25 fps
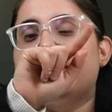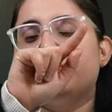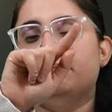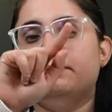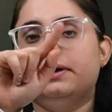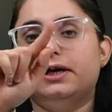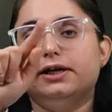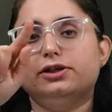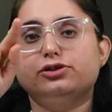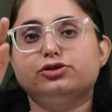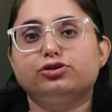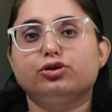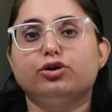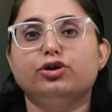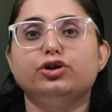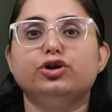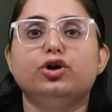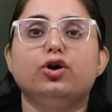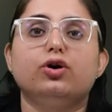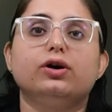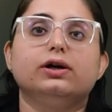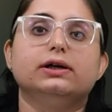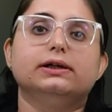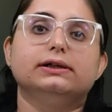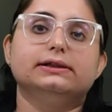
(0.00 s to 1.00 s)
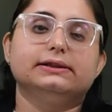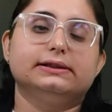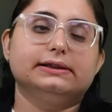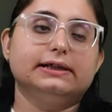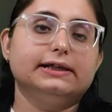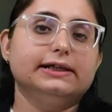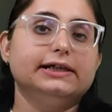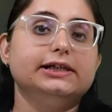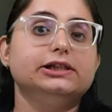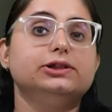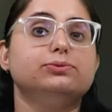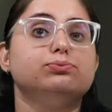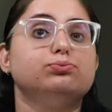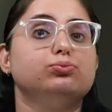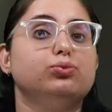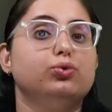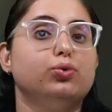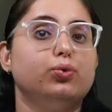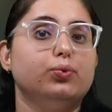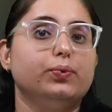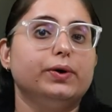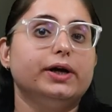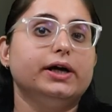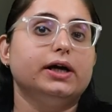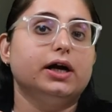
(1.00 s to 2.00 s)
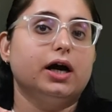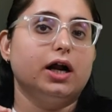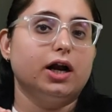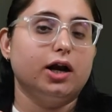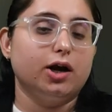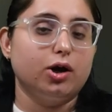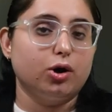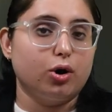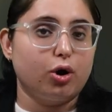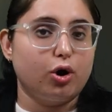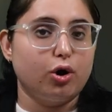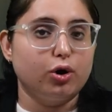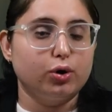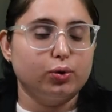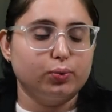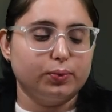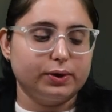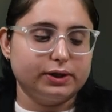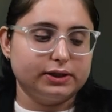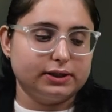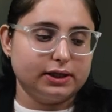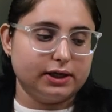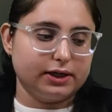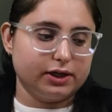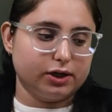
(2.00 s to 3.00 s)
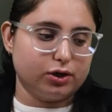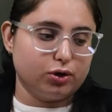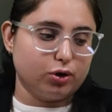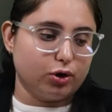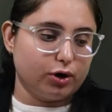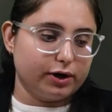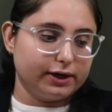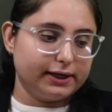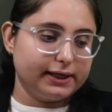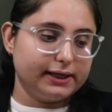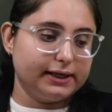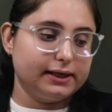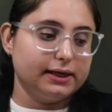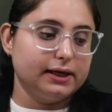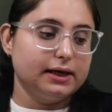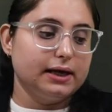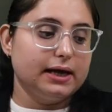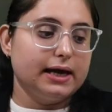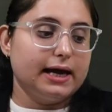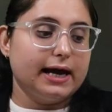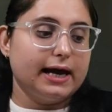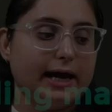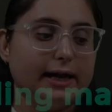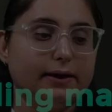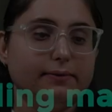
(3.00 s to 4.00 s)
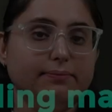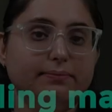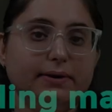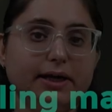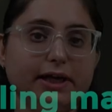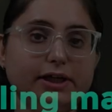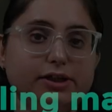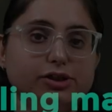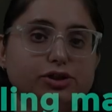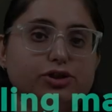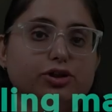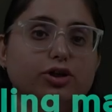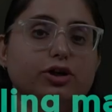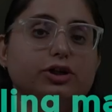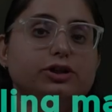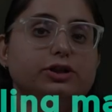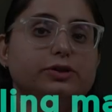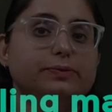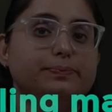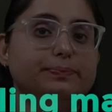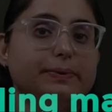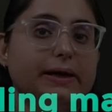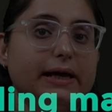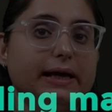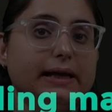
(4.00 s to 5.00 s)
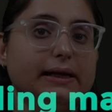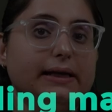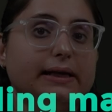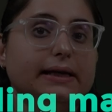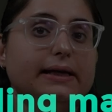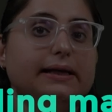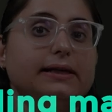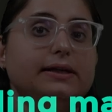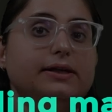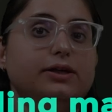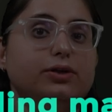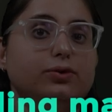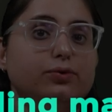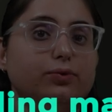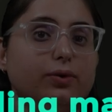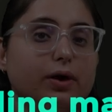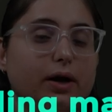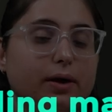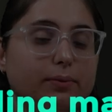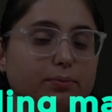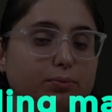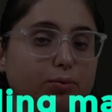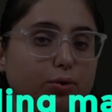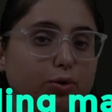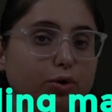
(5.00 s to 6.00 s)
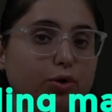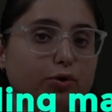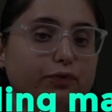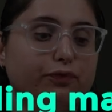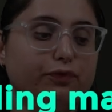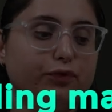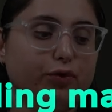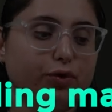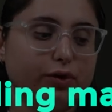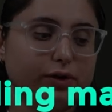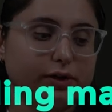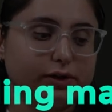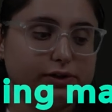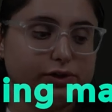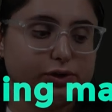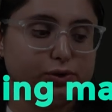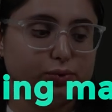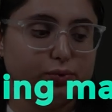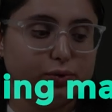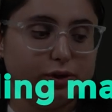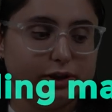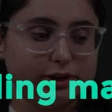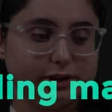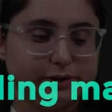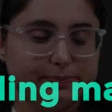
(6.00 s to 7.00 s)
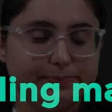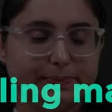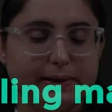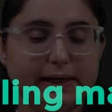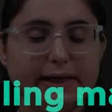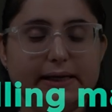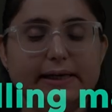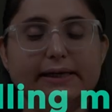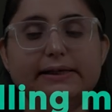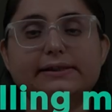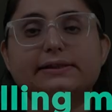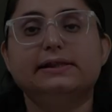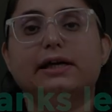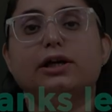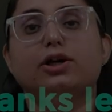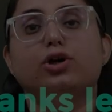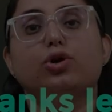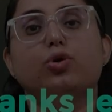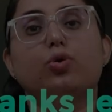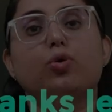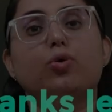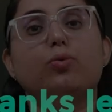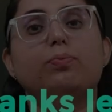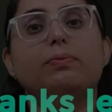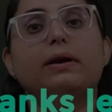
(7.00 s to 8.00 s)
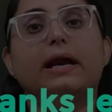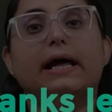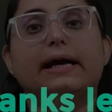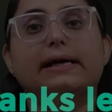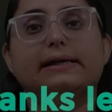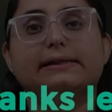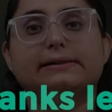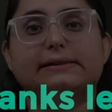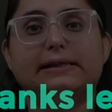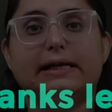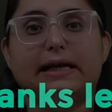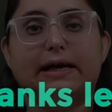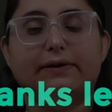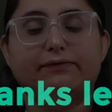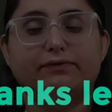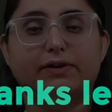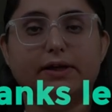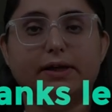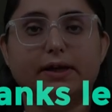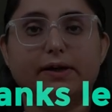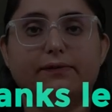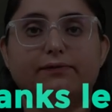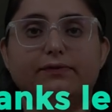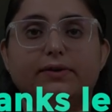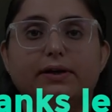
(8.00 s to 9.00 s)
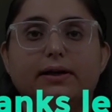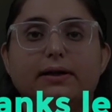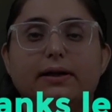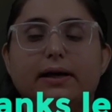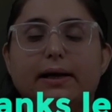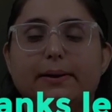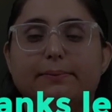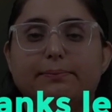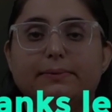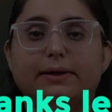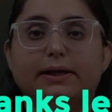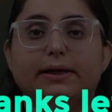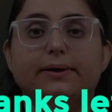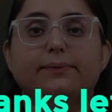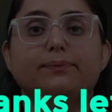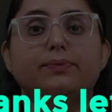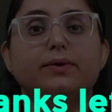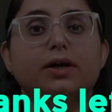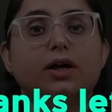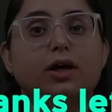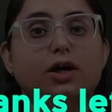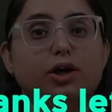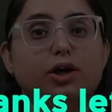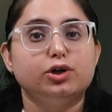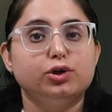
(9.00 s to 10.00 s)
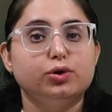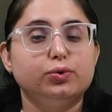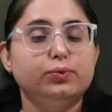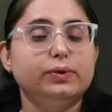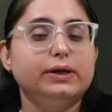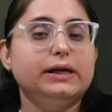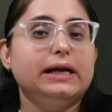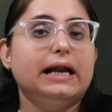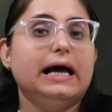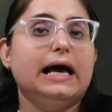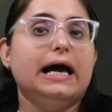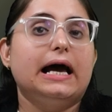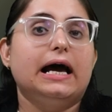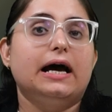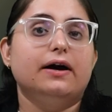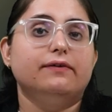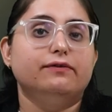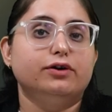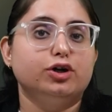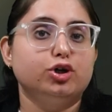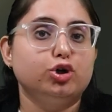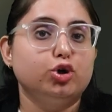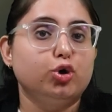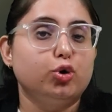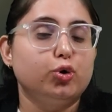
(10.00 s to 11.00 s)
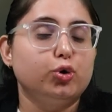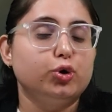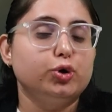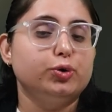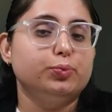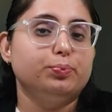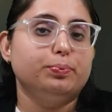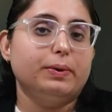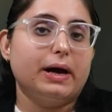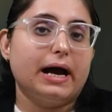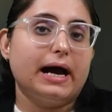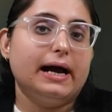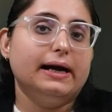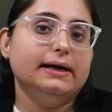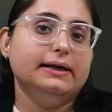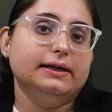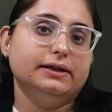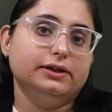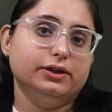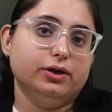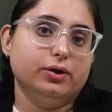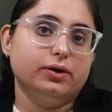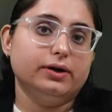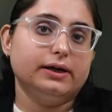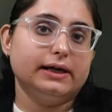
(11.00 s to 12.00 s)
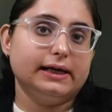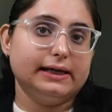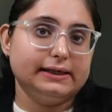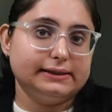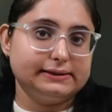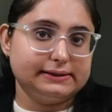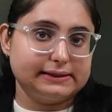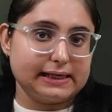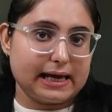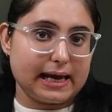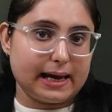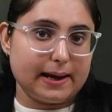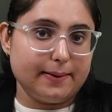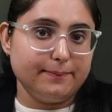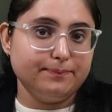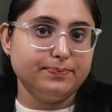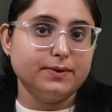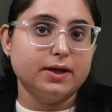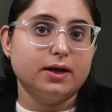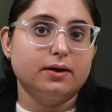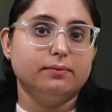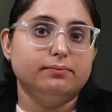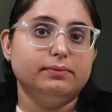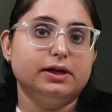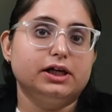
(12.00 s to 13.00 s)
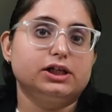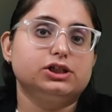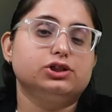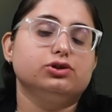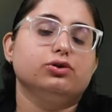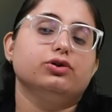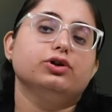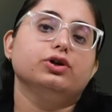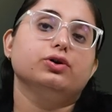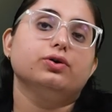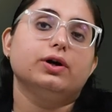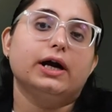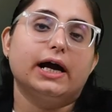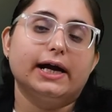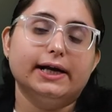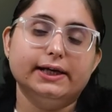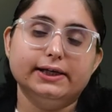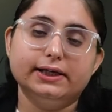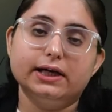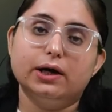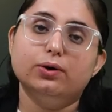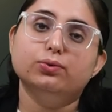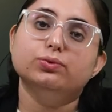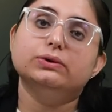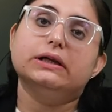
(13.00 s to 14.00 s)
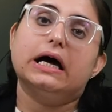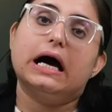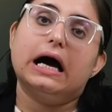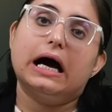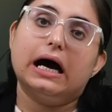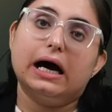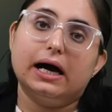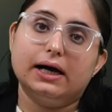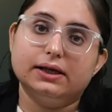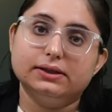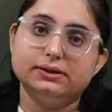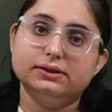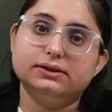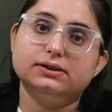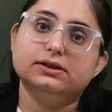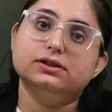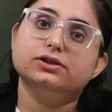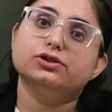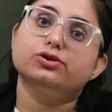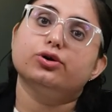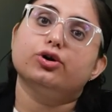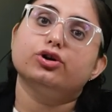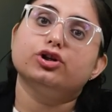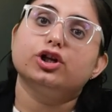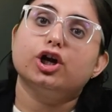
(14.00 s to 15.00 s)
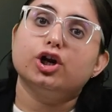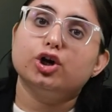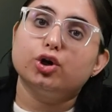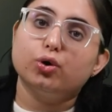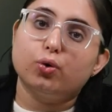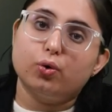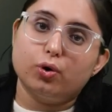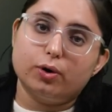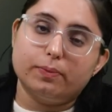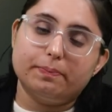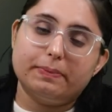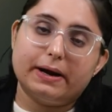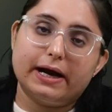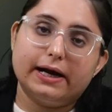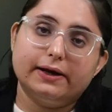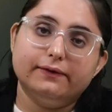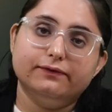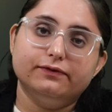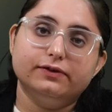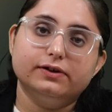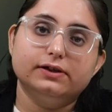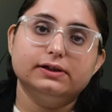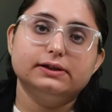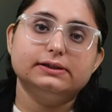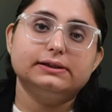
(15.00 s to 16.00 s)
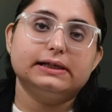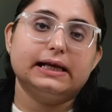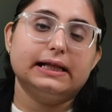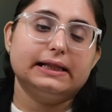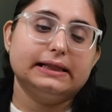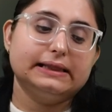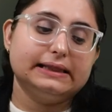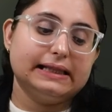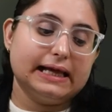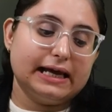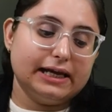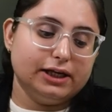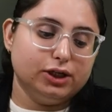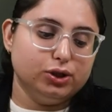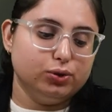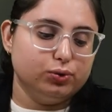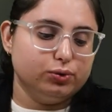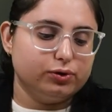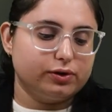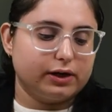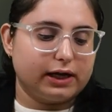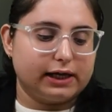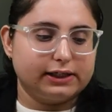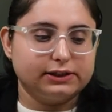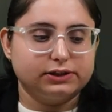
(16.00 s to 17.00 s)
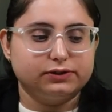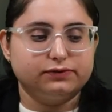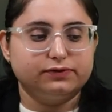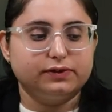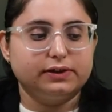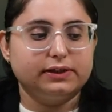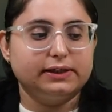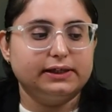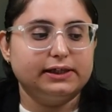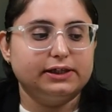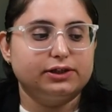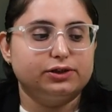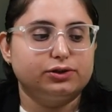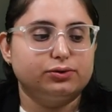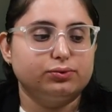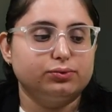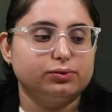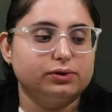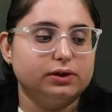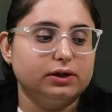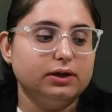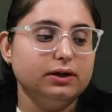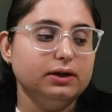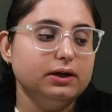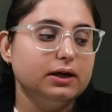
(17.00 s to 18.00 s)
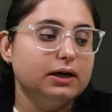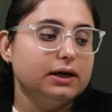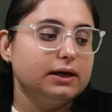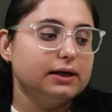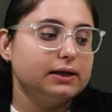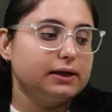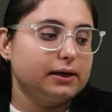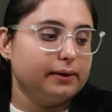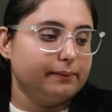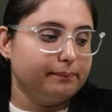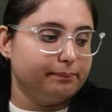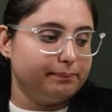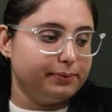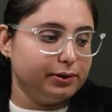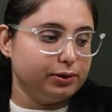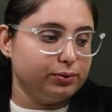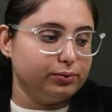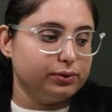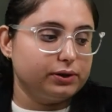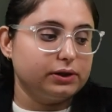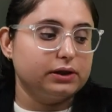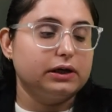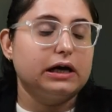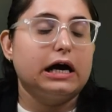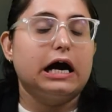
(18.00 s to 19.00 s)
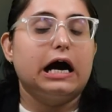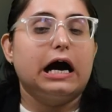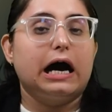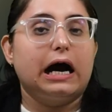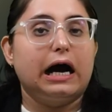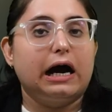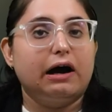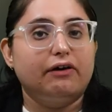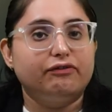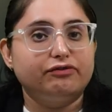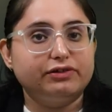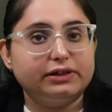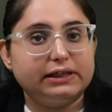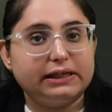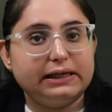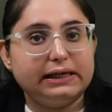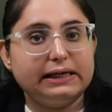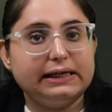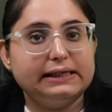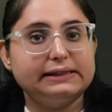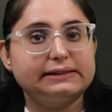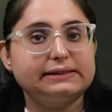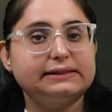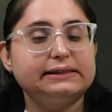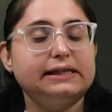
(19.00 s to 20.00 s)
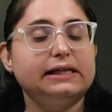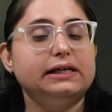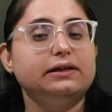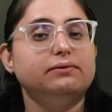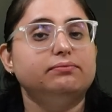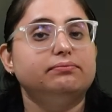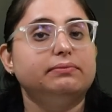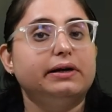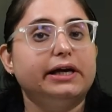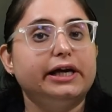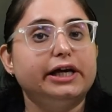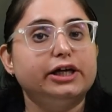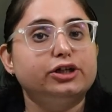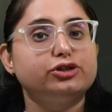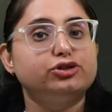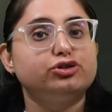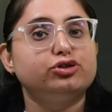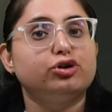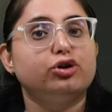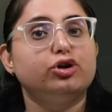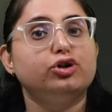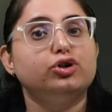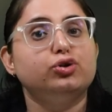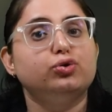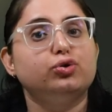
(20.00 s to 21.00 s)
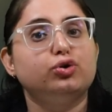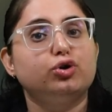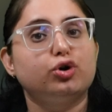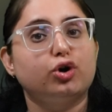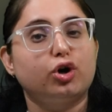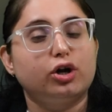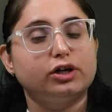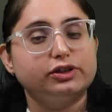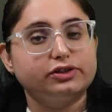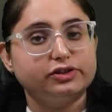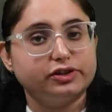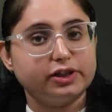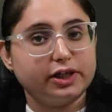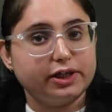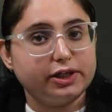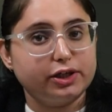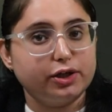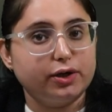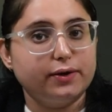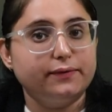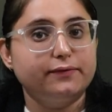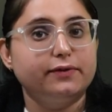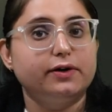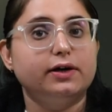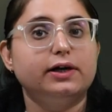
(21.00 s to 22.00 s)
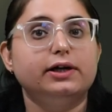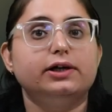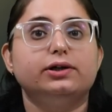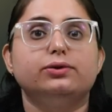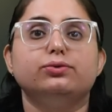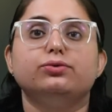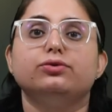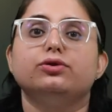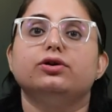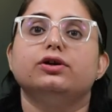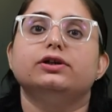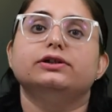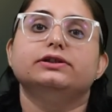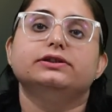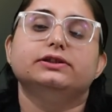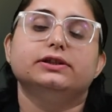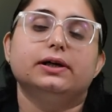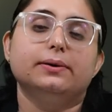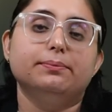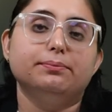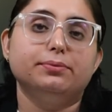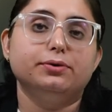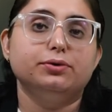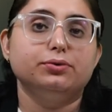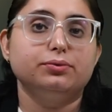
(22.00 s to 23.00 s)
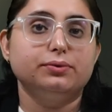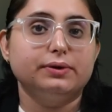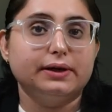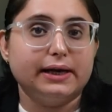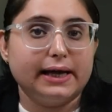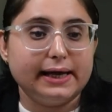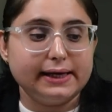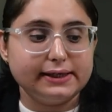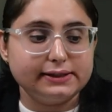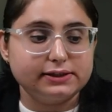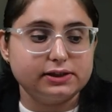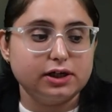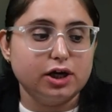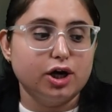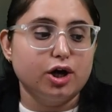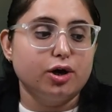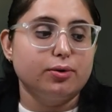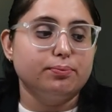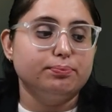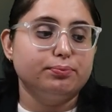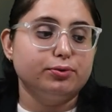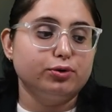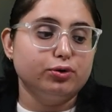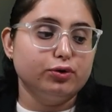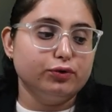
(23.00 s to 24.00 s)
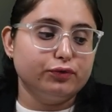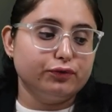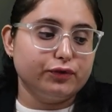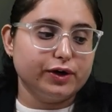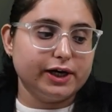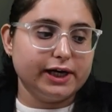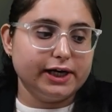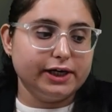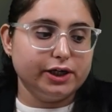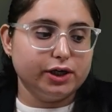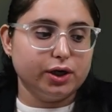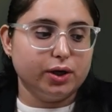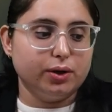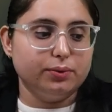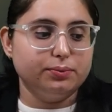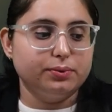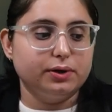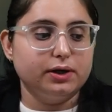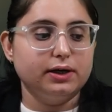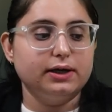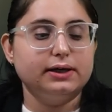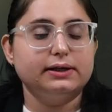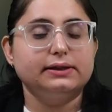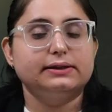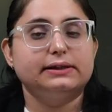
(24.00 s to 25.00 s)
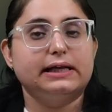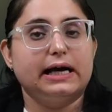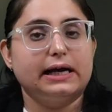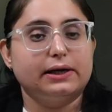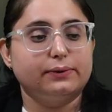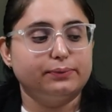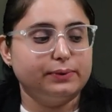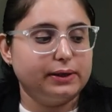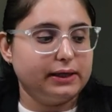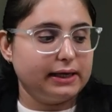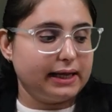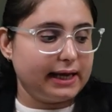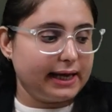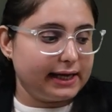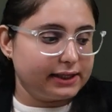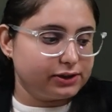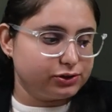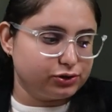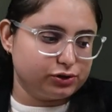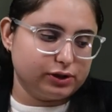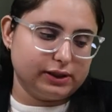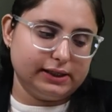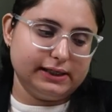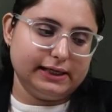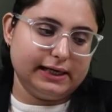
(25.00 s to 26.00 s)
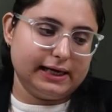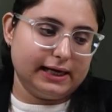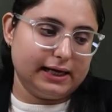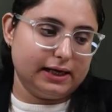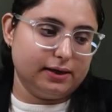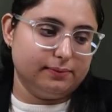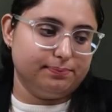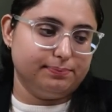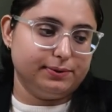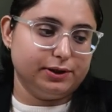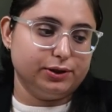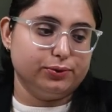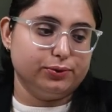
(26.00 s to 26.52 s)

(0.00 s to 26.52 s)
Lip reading: and make sure your cursor is moving along with the recording. And make sure spelling, you are more focused towards spellings and no blanks left empty. You will have a notepad in your exam. Make sure you write down the answers on the notepad first and then you transfer it to the computer. After listening, make sure you cross-check your work. Do not jump to next. Proofread your work. That will actually help